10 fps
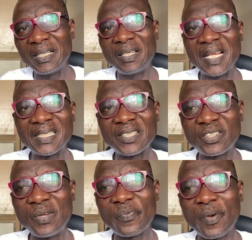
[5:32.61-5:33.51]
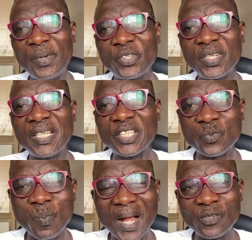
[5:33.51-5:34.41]
necessary information in a
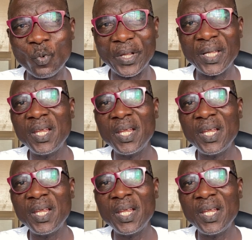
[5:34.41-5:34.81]
smart way